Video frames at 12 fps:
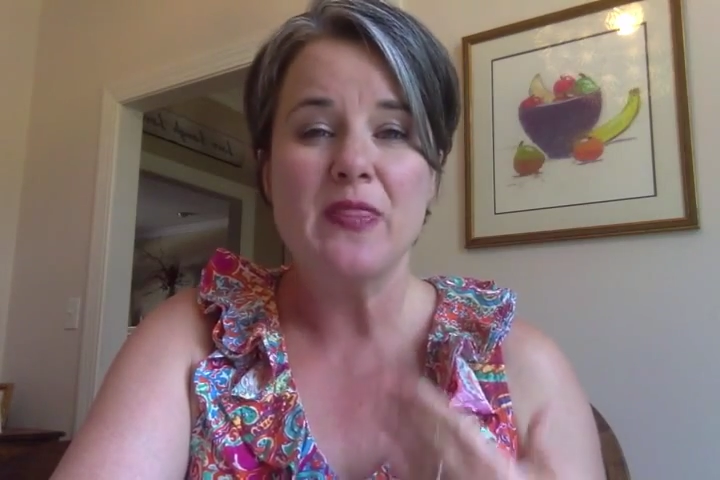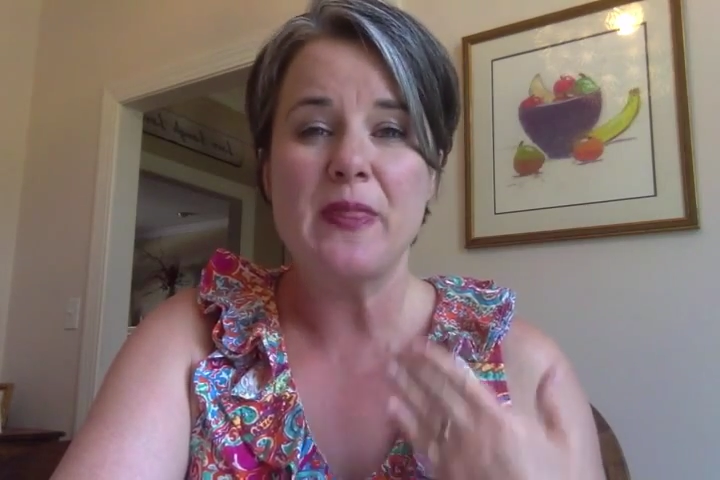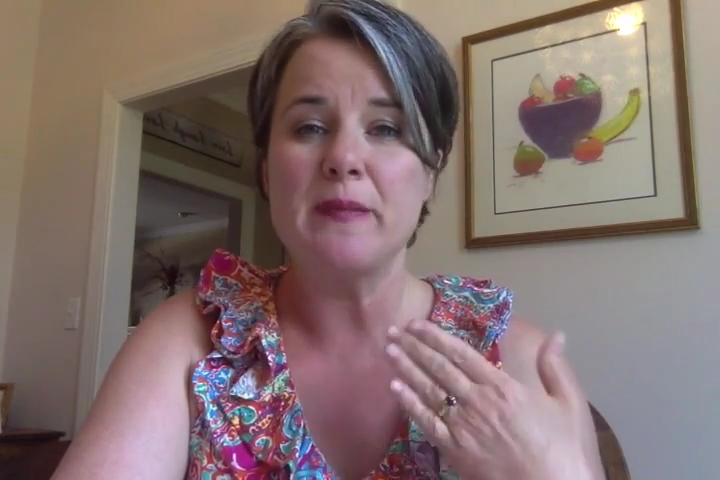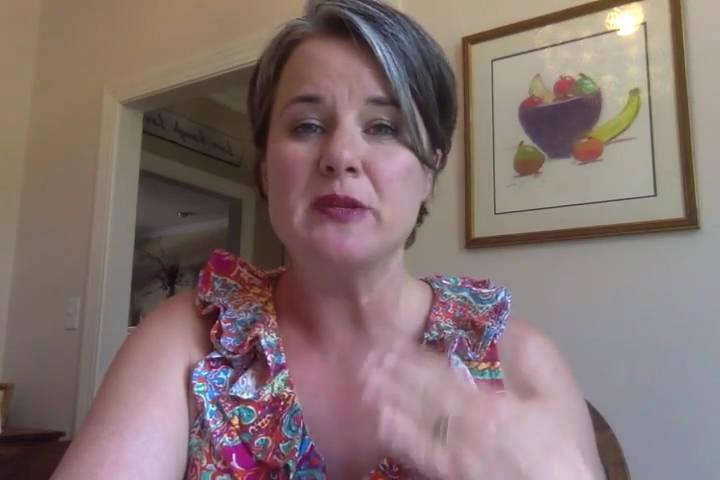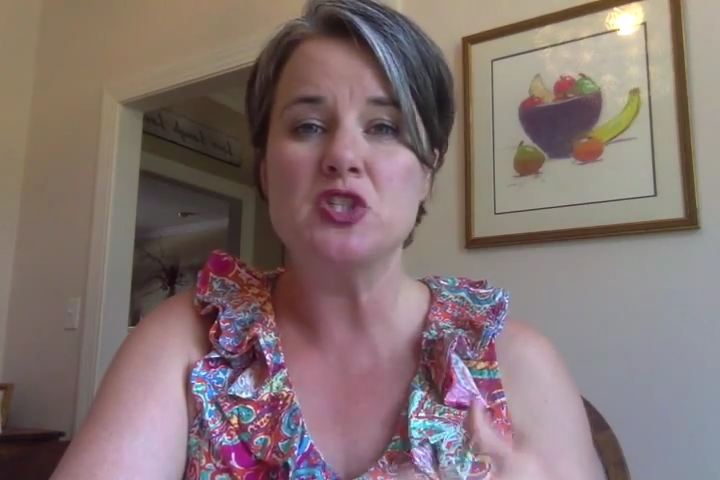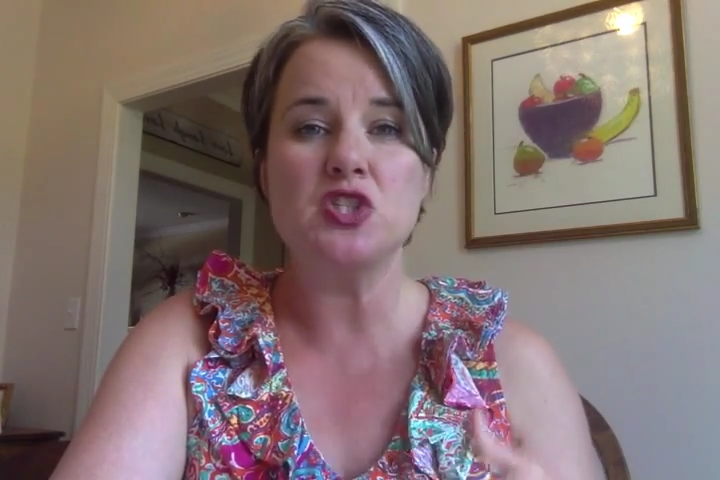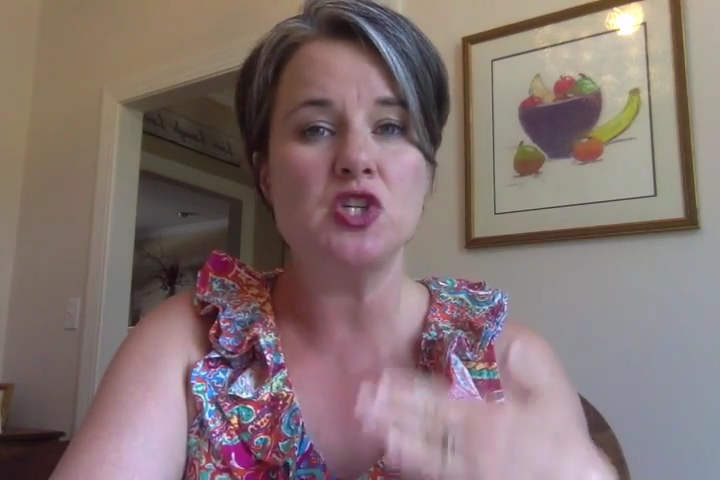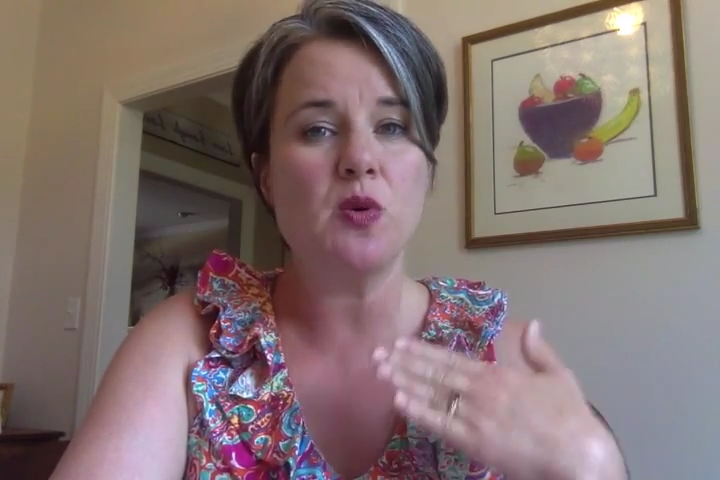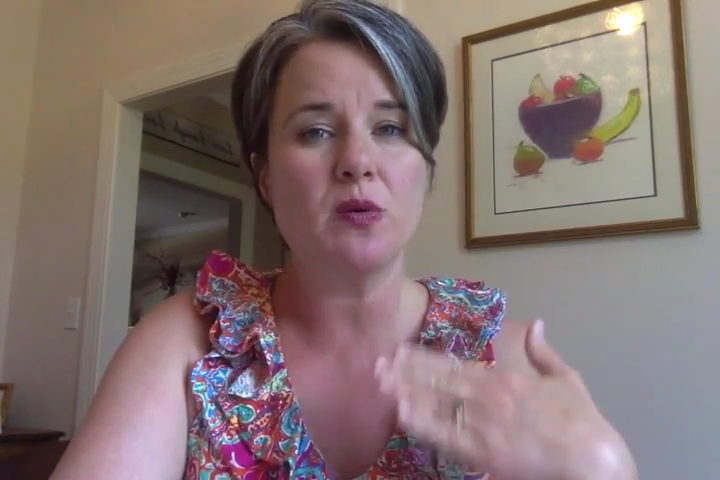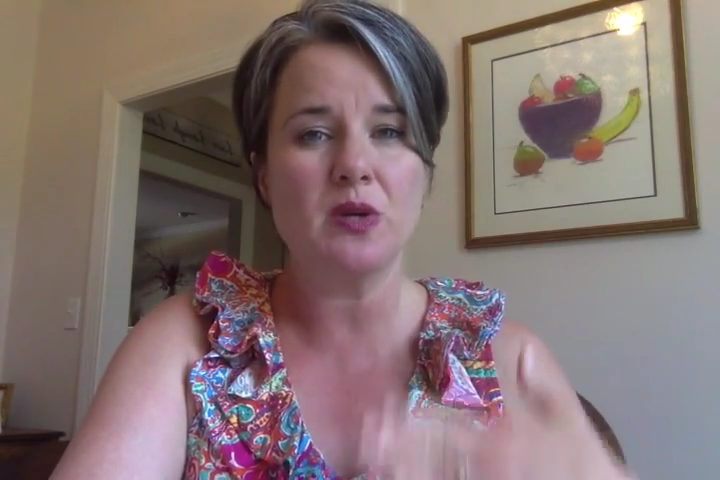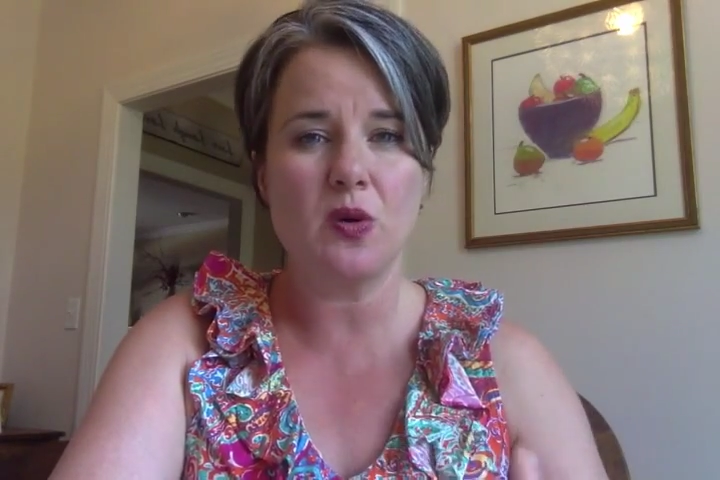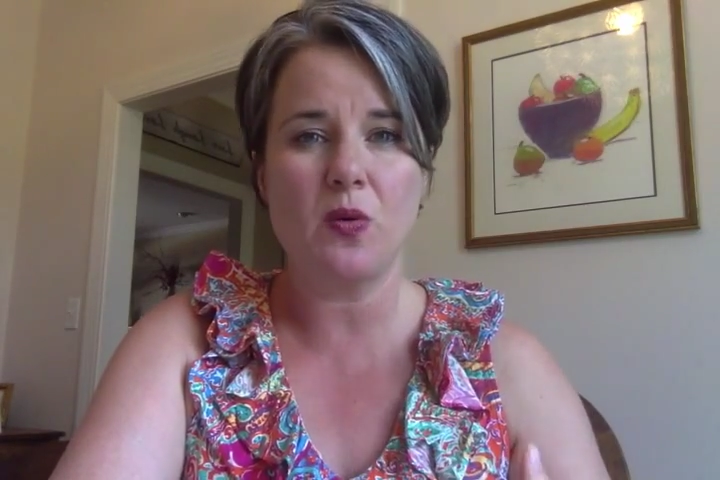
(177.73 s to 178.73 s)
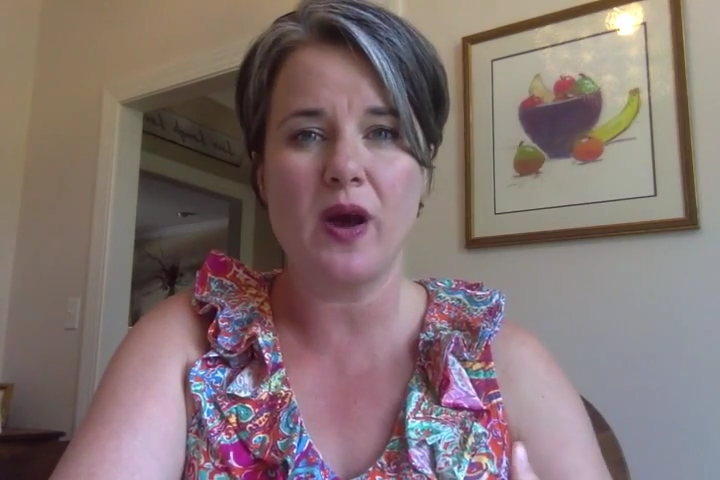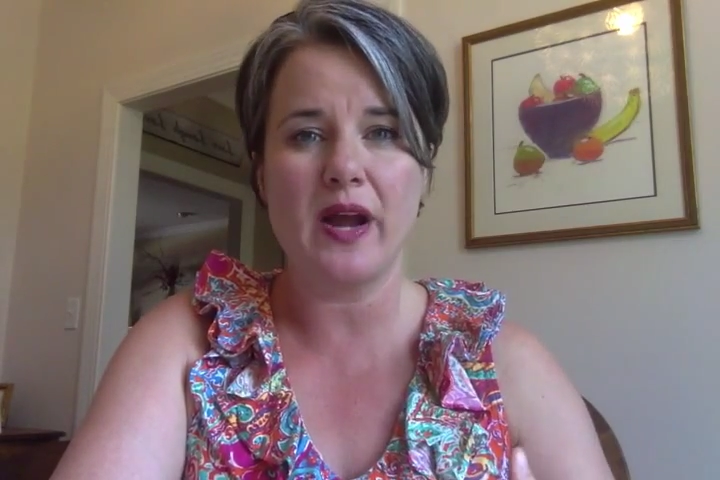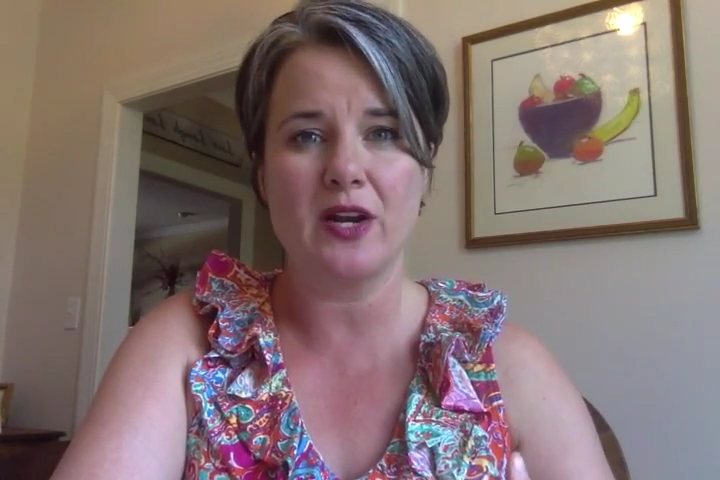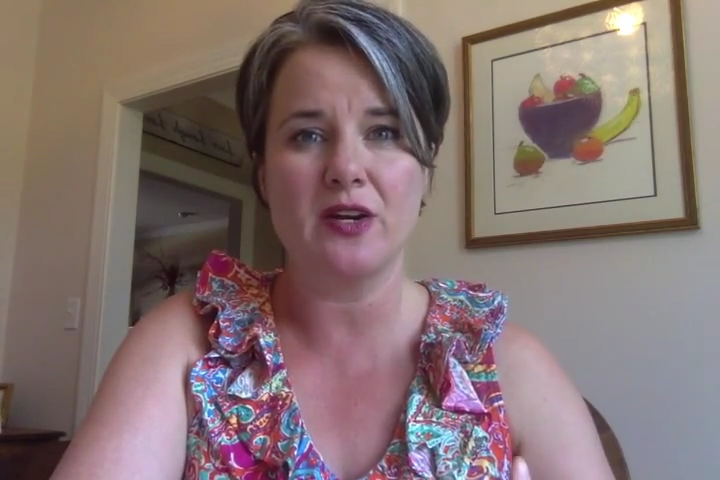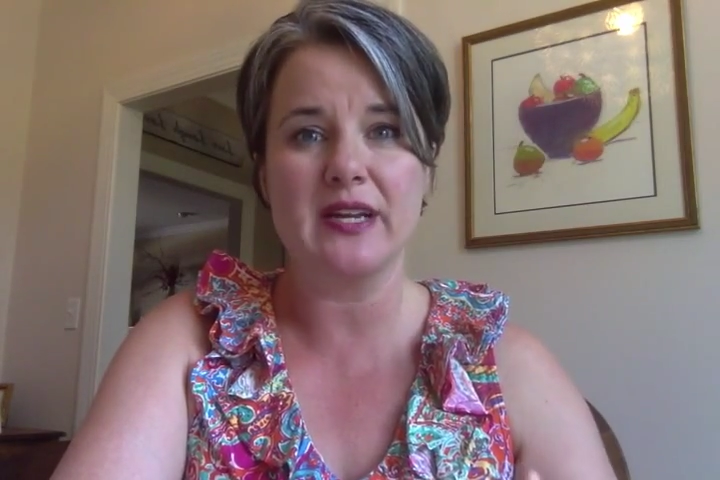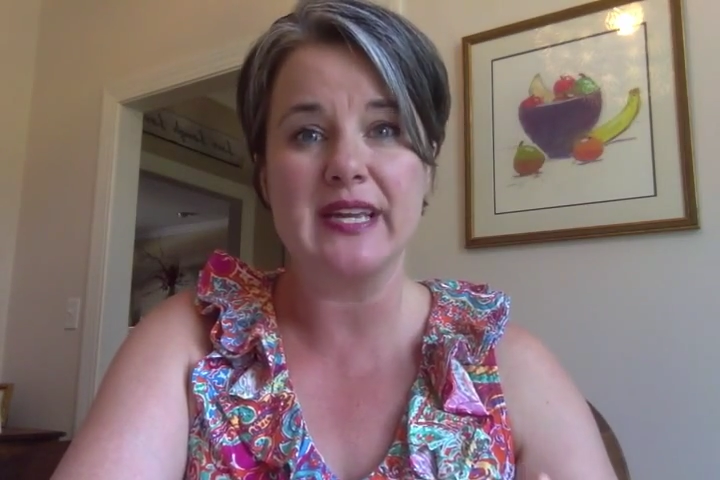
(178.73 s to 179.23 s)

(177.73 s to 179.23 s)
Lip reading: That means you are required